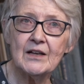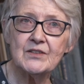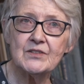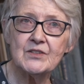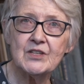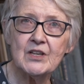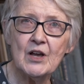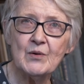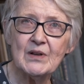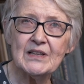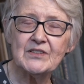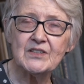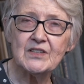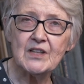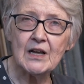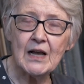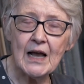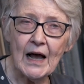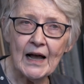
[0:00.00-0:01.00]
So it's
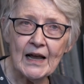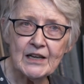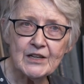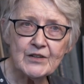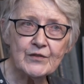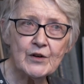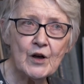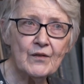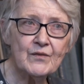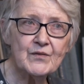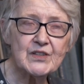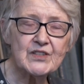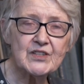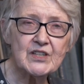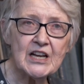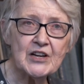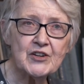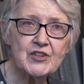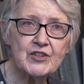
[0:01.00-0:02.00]
the kind of
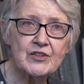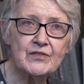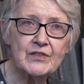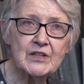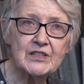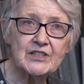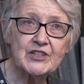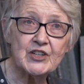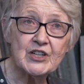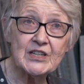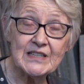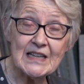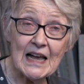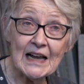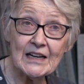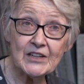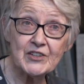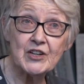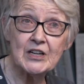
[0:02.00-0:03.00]
conversation that she's
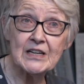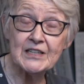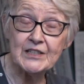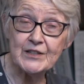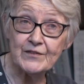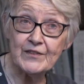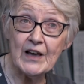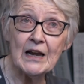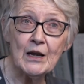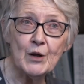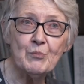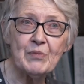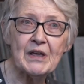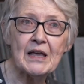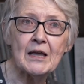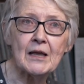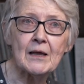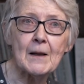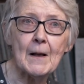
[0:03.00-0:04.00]
actually
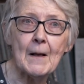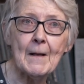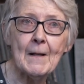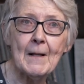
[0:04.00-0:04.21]
developing